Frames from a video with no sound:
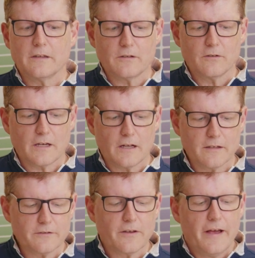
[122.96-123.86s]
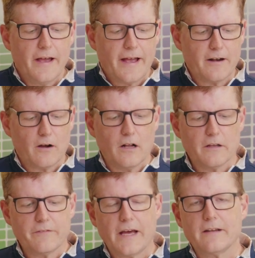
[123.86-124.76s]
the two colors, and
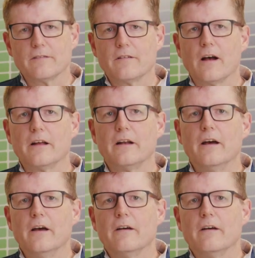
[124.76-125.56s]
all of that is done